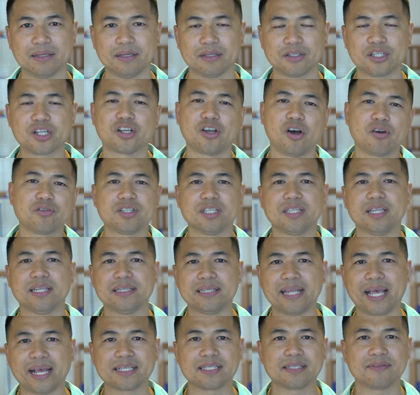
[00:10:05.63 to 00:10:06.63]
to go to the
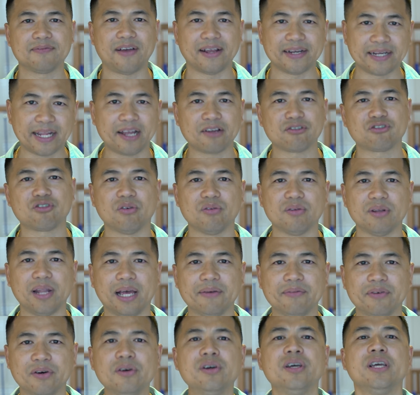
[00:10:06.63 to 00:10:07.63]
next financial
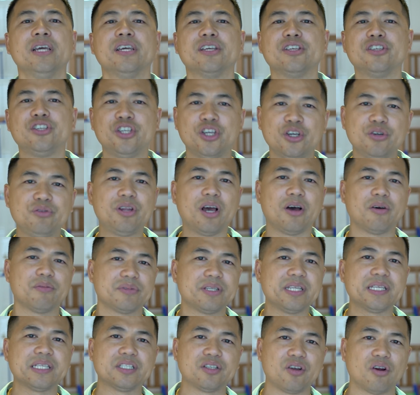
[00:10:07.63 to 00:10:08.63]
level, you don't
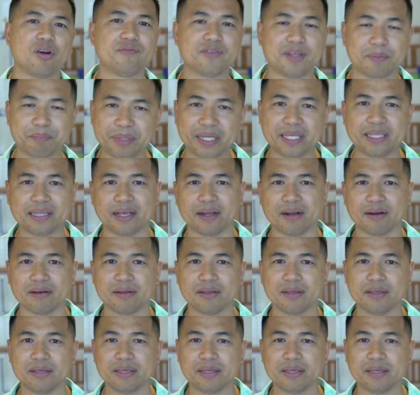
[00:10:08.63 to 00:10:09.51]
deserve to be there.